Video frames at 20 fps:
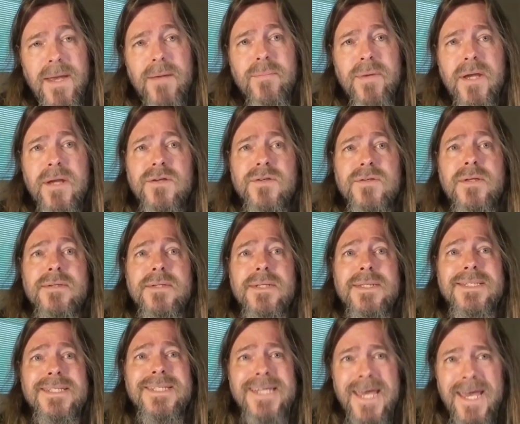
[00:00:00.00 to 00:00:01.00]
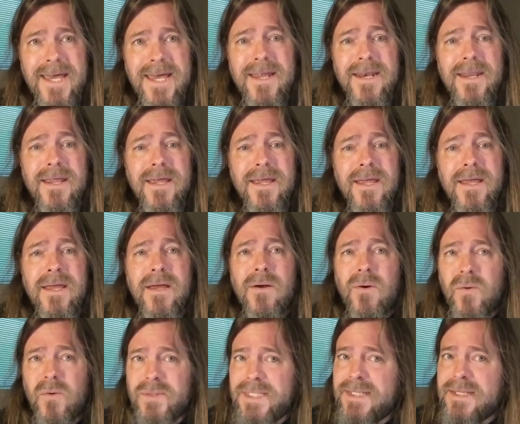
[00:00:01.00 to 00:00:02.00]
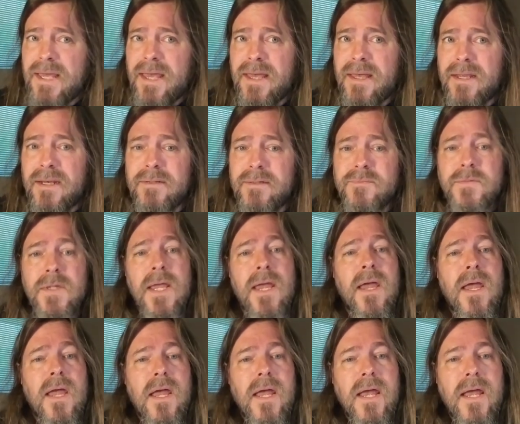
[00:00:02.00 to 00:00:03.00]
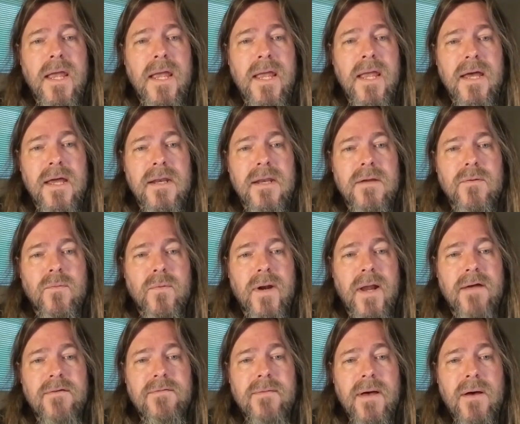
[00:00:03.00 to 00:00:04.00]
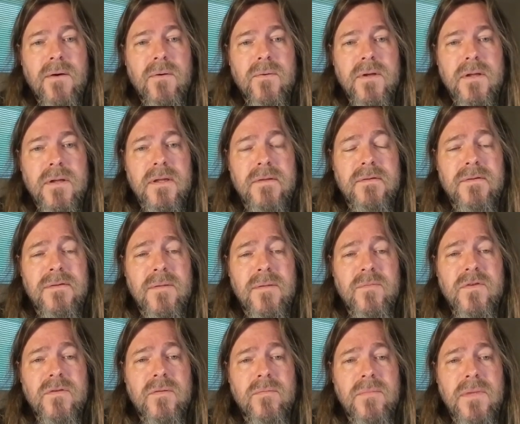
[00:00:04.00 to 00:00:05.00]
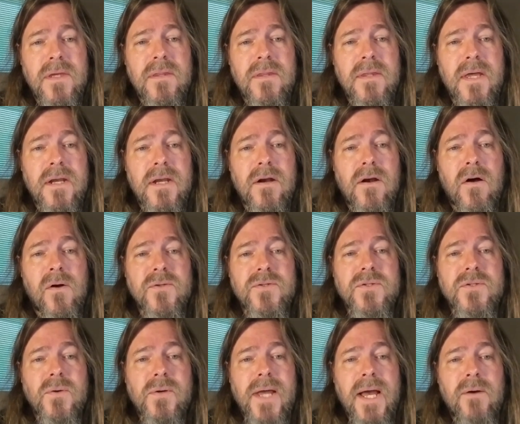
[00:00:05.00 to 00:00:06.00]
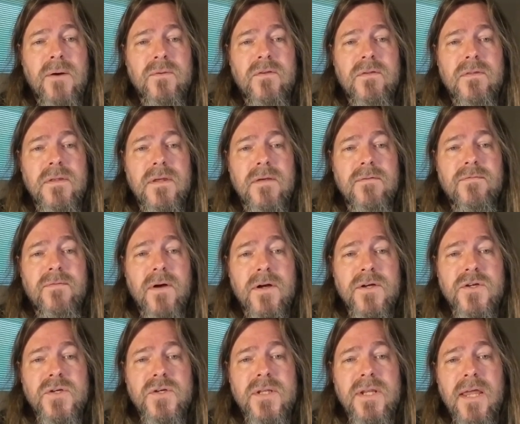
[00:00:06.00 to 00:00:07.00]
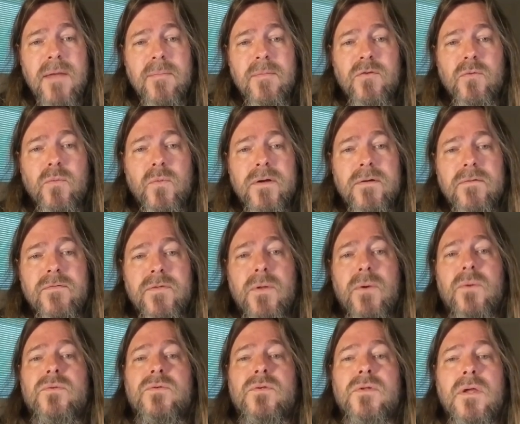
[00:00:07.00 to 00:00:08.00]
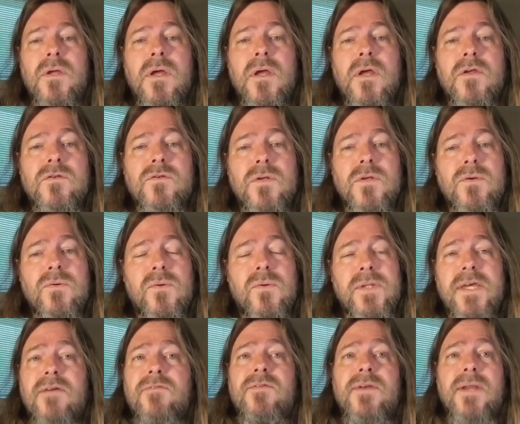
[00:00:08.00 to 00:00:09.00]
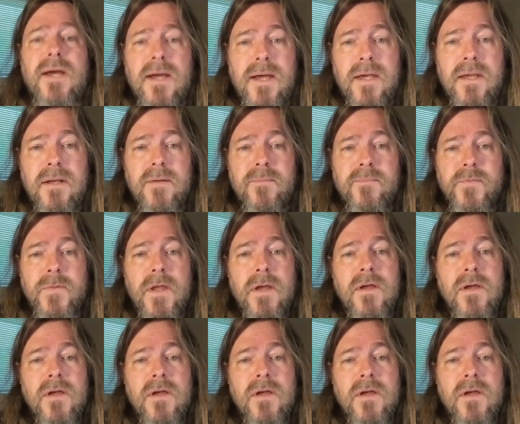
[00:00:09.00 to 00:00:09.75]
The man page says it's 10, only 10. And what I found, it seems to me that it also counts the function name as one of those. So you only have 9.